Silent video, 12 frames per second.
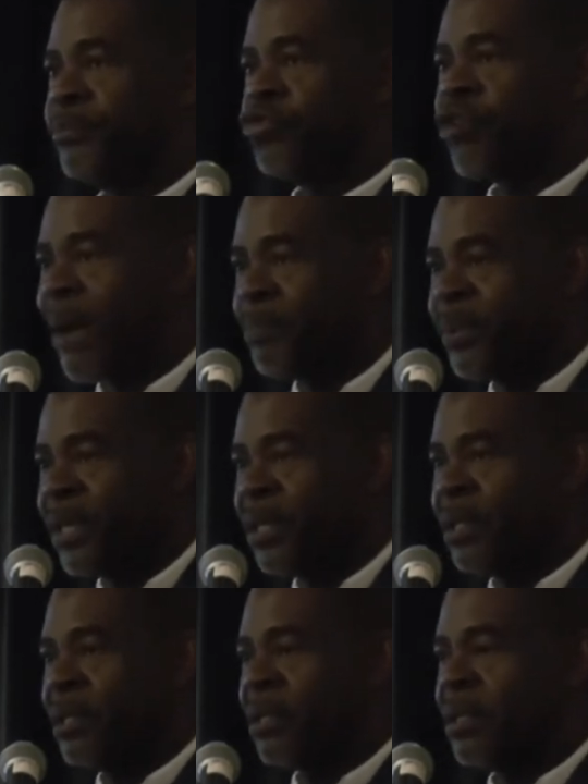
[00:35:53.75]

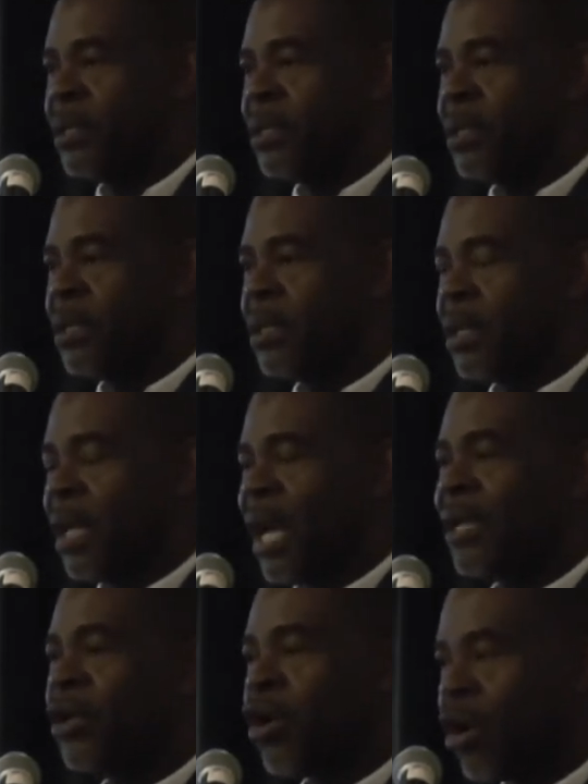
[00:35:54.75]
trapping
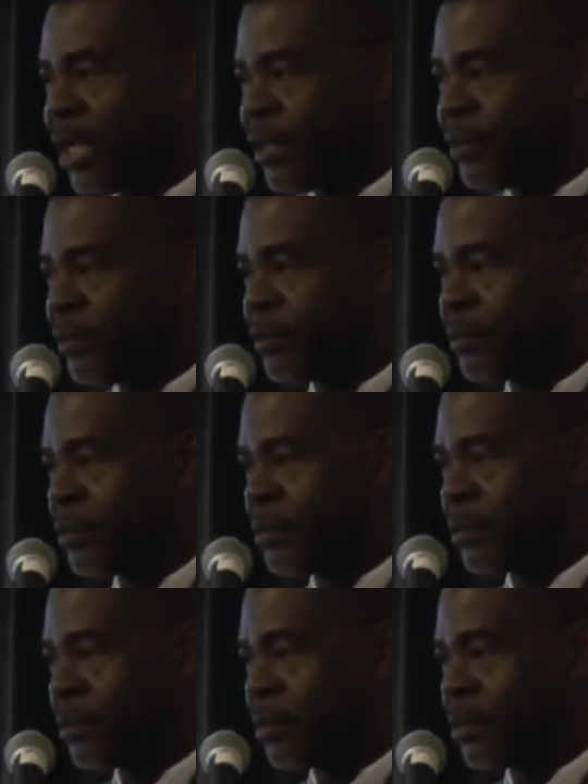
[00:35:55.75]
and culling,